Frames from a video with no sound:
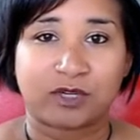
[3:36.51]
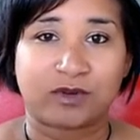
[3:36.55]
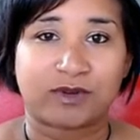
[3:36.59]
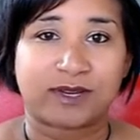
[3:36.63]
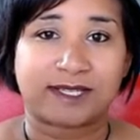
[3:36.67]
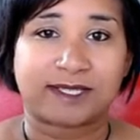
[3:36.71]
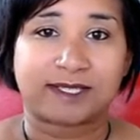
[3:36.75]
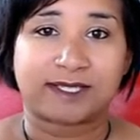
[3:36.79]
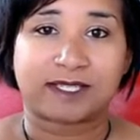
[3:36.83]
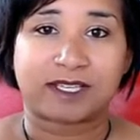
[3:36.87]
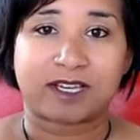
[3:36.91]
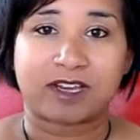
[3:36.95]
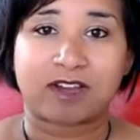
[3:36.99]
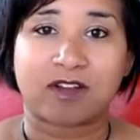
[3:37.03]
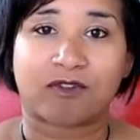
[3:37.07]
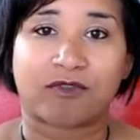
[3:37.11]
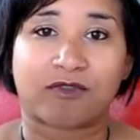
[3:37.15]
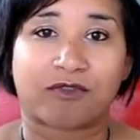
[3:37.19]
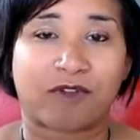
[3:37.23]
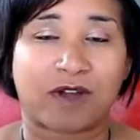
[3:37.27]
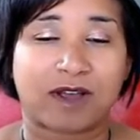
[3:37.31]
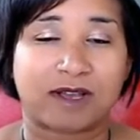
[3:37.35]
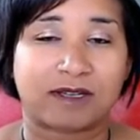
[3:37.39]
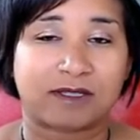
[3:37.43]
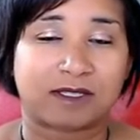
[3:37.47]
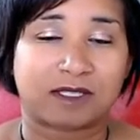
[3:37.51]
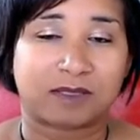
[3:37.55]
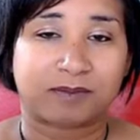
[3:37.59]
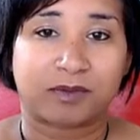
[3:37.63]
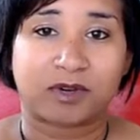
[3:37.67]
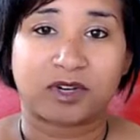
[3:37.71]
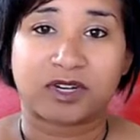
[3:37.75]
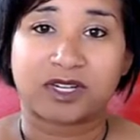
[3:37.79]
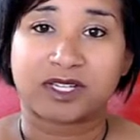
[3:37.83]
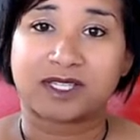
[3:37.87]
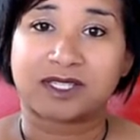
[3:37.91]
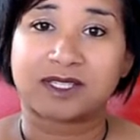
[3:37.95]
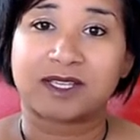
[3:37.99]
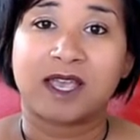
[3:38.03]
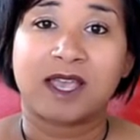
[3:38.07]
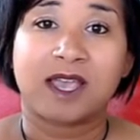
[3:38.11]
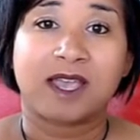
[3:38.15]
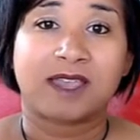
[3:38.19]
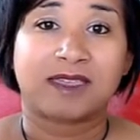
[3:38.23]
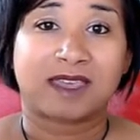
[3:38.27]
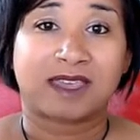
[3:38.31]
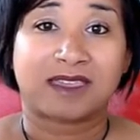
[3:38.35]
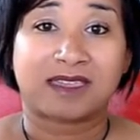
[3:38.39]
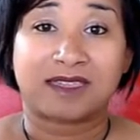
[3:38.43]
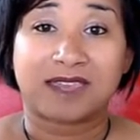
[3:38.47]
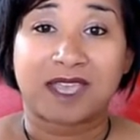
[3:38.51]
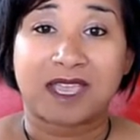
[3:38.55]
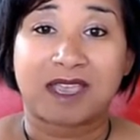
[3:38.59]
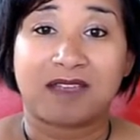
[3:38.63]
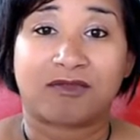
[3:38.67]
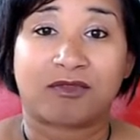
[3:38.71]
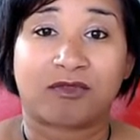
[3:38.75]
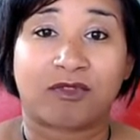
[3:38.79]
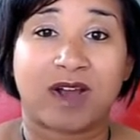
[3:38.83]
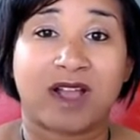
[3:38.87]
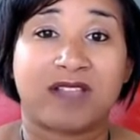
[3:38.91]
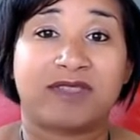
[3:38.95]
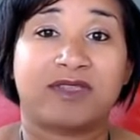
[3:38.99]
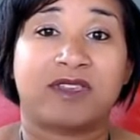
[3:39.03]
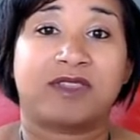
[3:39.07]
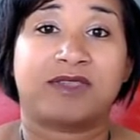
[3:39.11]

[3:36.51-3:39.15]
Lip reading: You can see your friends' books that they've read,